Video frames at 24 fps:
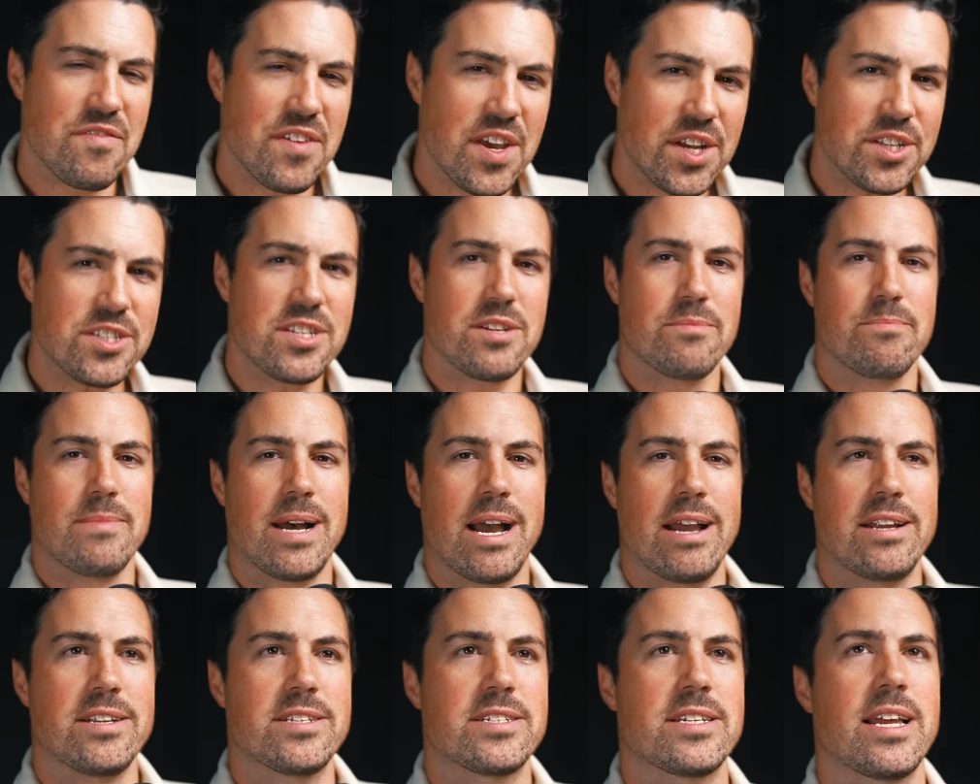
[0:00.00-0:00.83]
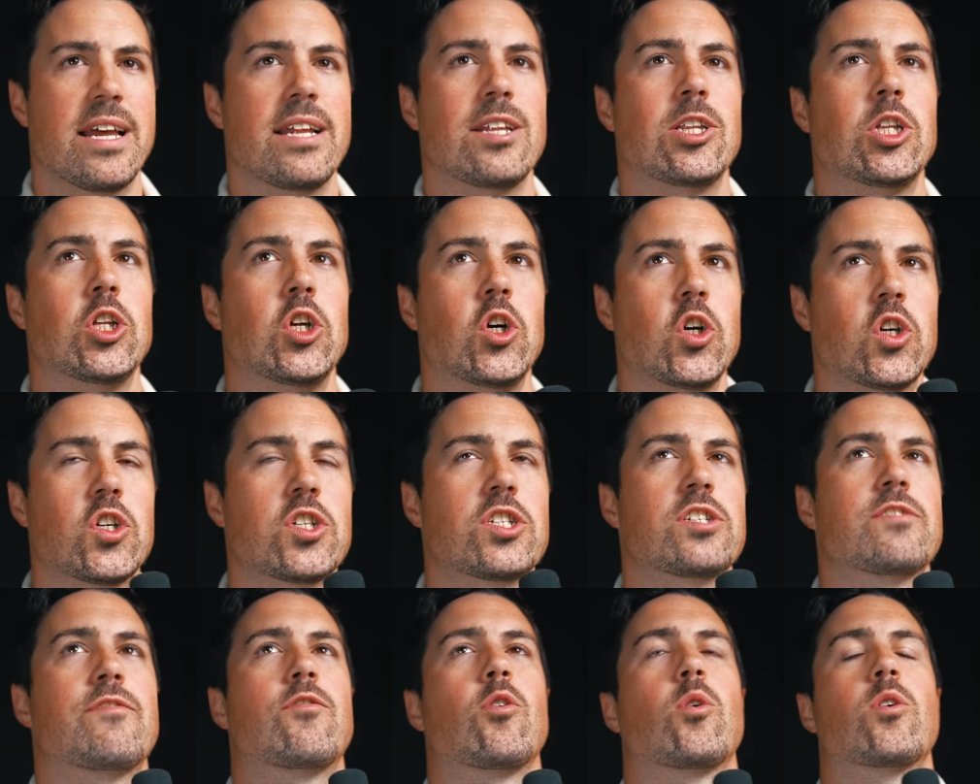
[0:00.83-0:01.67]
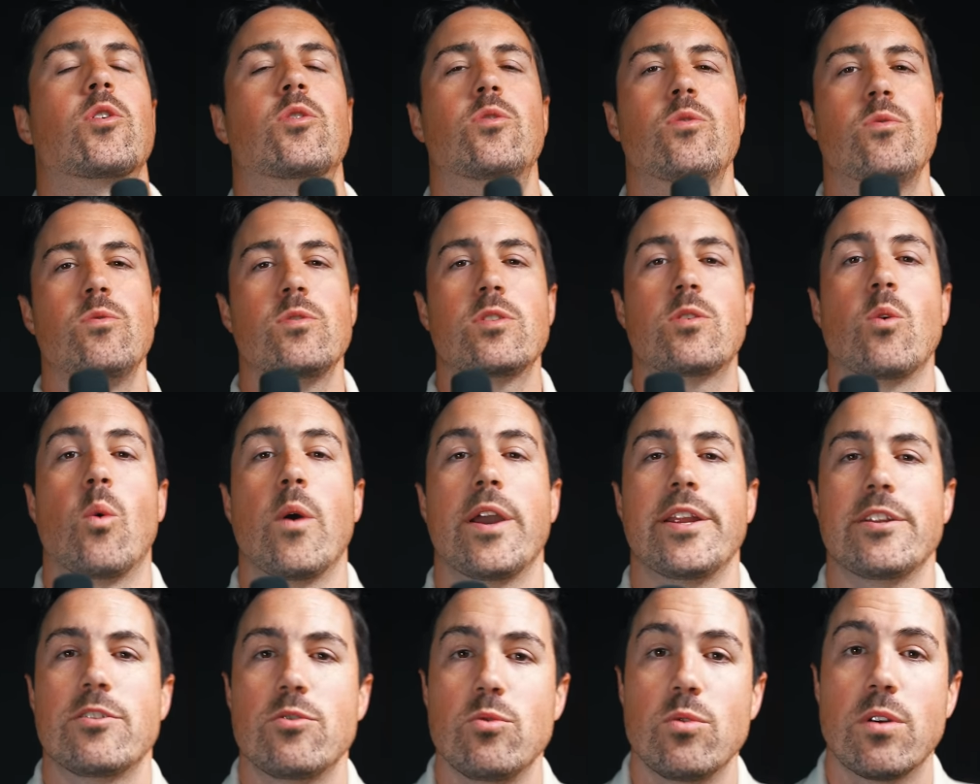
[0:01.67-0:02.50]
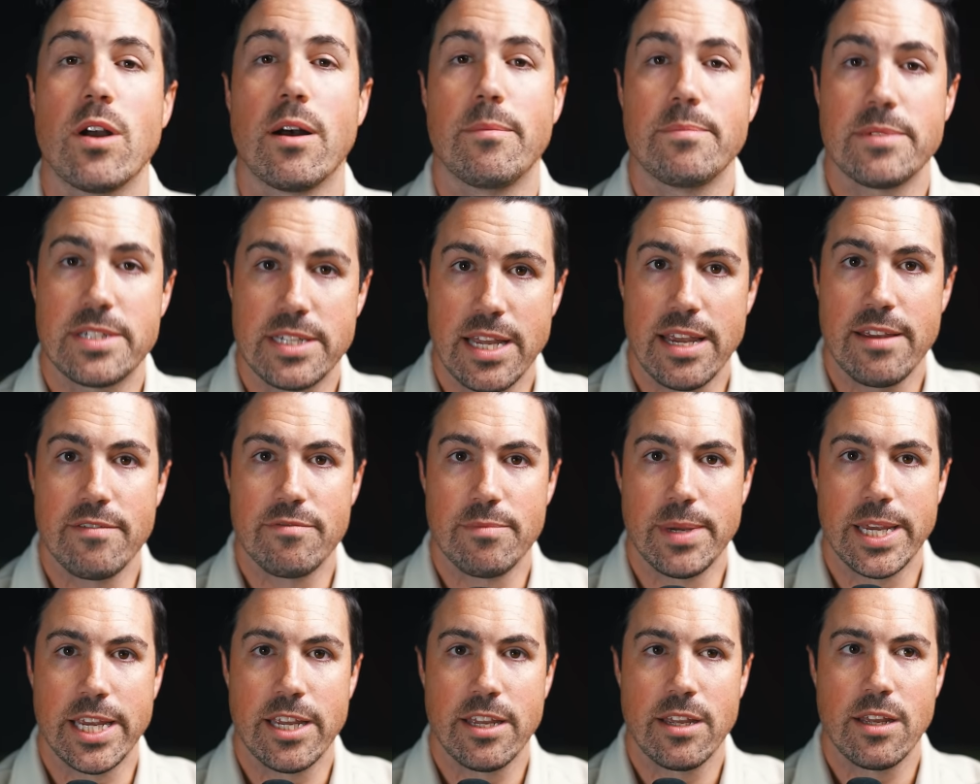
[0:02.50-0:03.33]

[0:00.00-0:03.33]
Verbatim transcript: victim mindset looks for who's going to come save me.